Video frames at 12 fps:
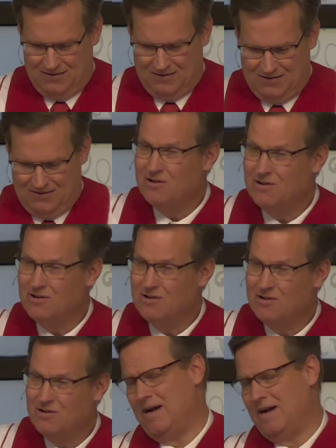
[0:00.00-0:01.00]
Being
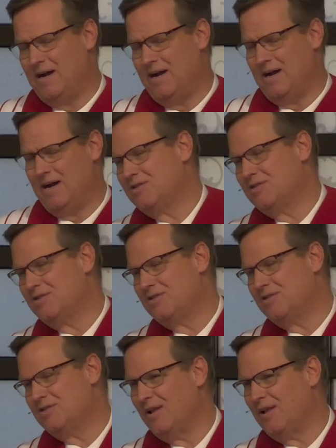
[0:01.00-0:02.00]
required of us, dear
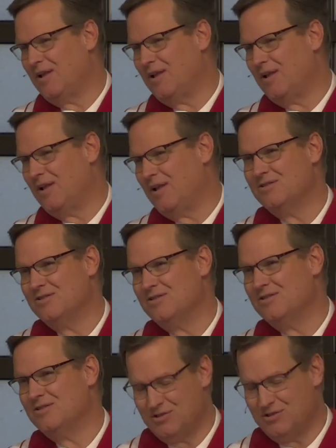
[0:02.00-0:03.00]
flock, in
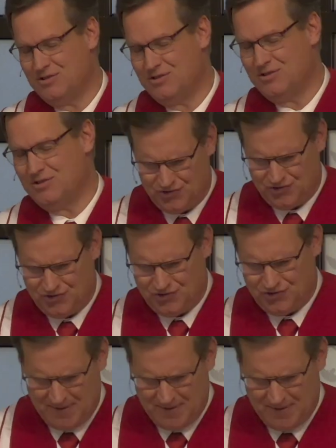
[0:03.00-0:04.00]
Jesus' terse
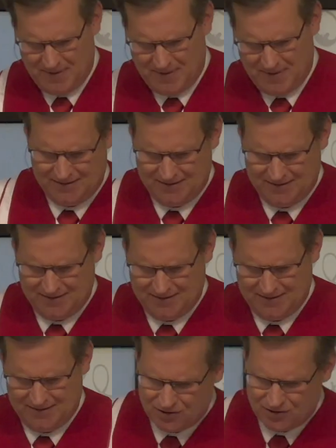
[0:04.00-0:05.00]
command to
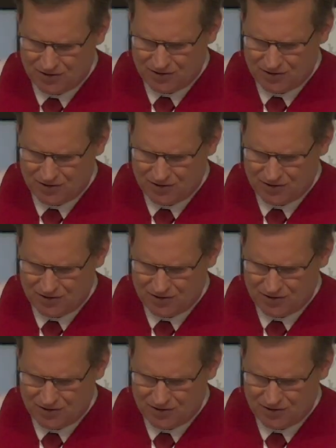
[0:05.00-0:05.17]
render to